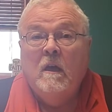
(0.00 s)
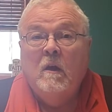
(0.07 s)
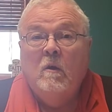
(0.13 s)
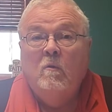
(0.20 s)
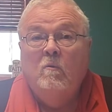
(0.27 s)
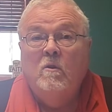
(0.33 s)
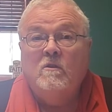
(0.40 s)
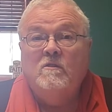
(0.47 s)

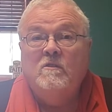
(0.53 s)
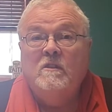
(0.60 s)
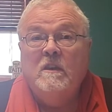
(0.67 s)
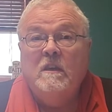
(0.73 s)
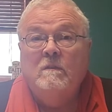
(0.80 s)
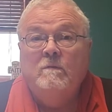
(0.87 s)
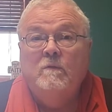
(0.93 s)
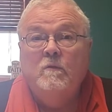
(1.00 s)
We're
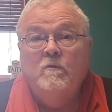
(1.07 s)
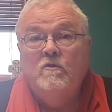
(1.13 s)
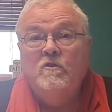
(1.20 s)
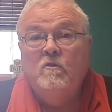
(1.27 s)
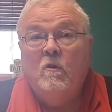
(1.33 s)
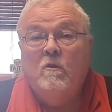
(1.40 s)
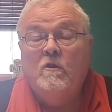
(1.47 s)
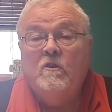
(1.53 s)
seeing food
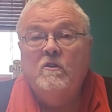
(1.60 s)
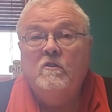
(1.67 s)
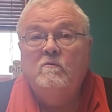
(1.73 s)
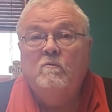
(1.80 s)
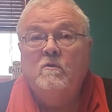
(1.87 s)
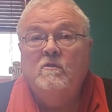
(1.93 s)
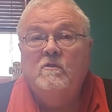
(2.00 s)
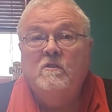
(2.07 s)
shortages.
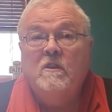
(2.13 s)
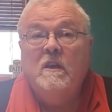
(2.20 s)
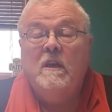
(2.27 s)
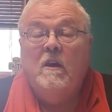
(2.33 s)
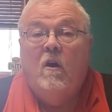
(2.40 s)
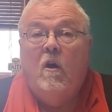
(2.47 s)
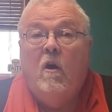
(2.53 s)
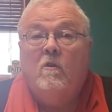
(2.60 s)
We're
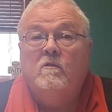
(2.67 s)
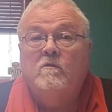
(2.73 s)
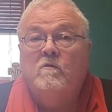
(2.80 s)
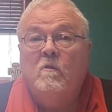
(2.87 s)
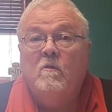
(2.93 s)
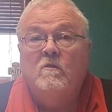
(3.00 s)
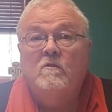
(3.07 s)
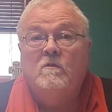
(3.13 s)
seeing all
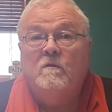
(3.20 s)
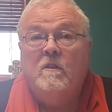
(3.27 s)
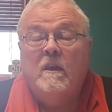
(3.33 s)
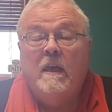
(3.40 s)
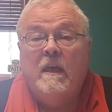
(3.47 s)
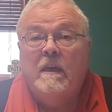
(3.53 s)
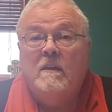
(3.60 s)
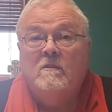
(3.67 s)
sorts of
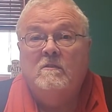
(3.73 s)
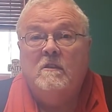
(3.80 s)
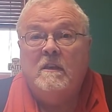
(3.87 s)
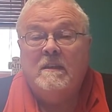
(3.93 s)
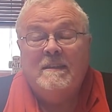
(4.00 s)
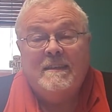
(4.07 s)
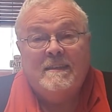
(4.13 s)
things that,